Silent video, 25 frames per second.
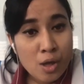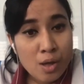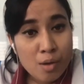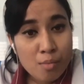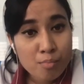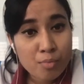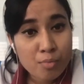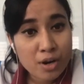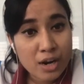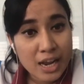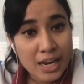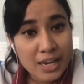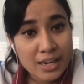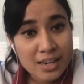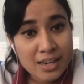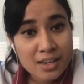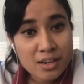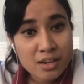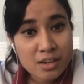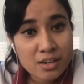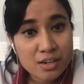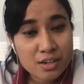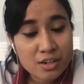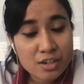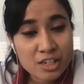But I
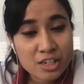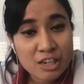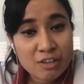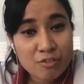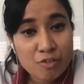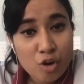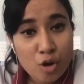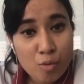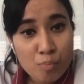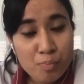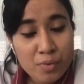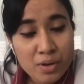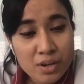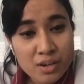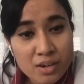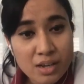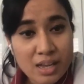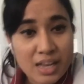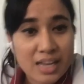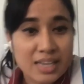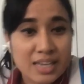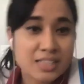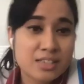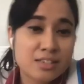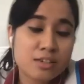think development
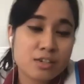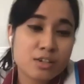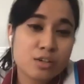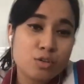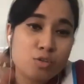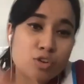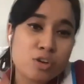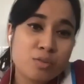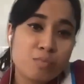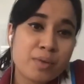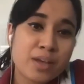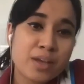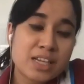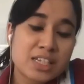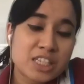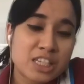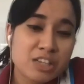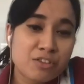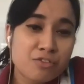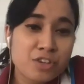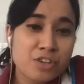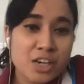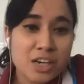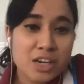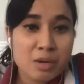has a good base
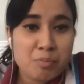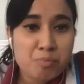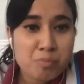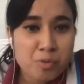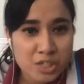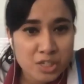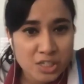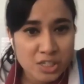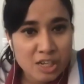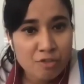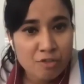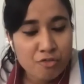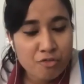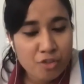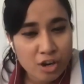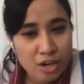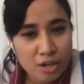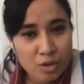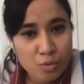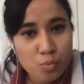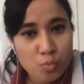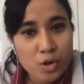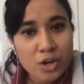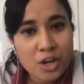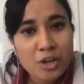even at a personal front.
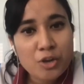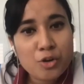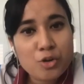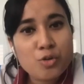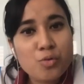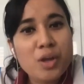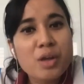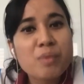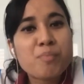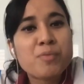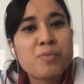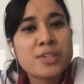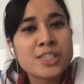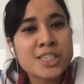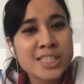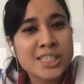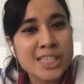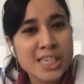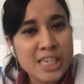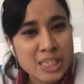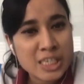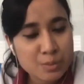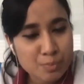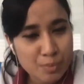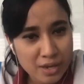What are you doing
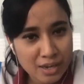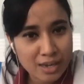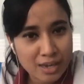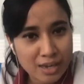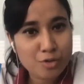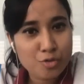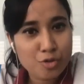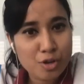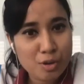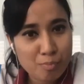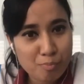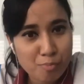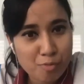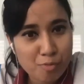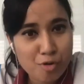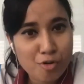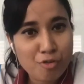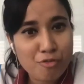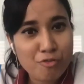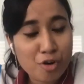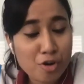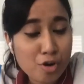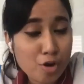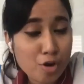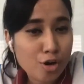personally speaking to
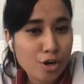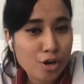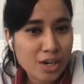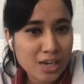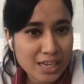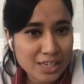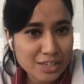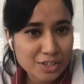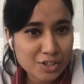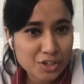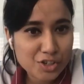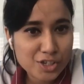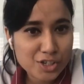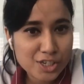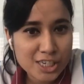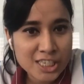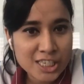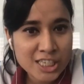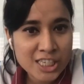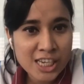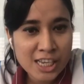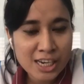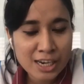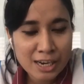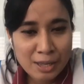improve on organizational
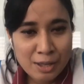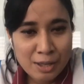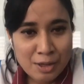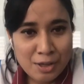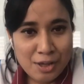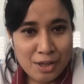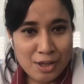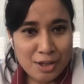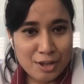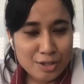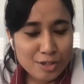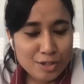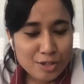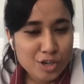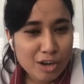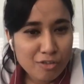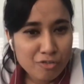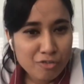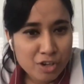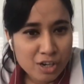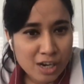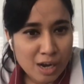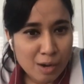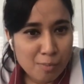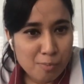skill? So
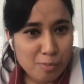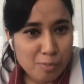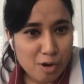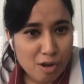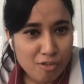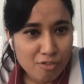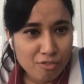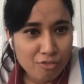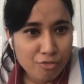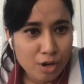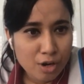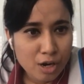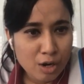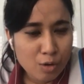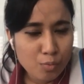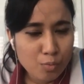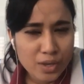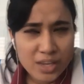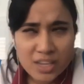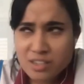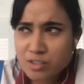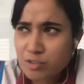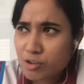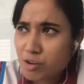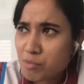after a couple of
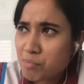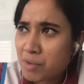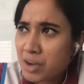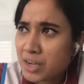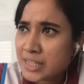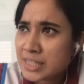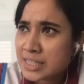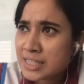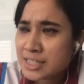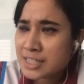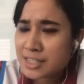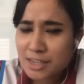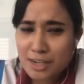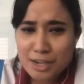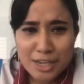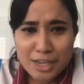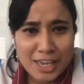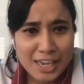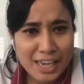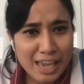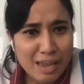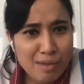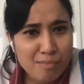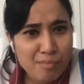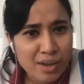weeks or months, he
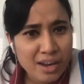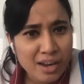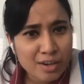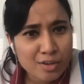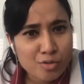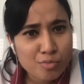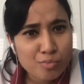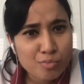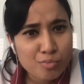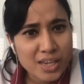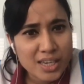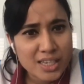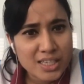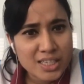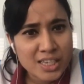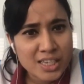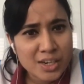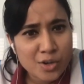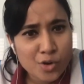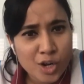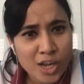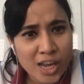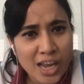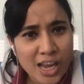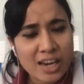came back to me and said,
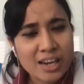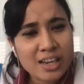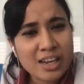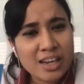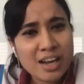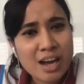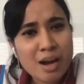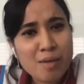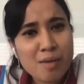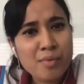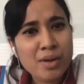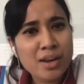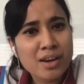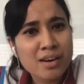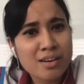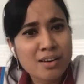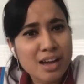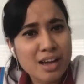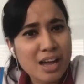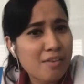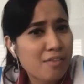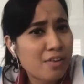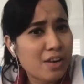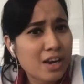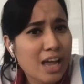okay, I'll come and
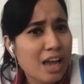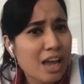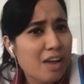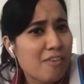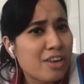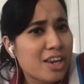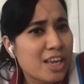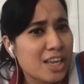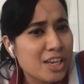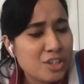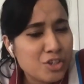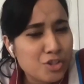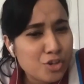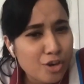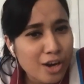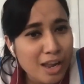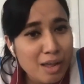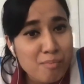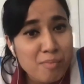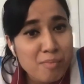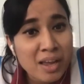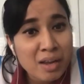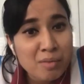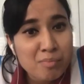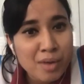I will ensure I
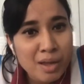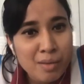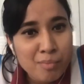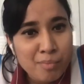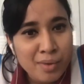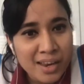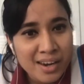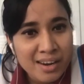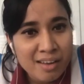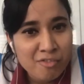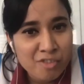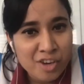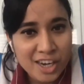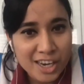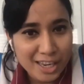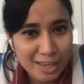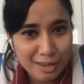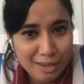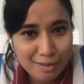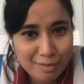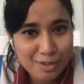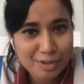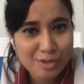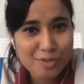make my bed every day.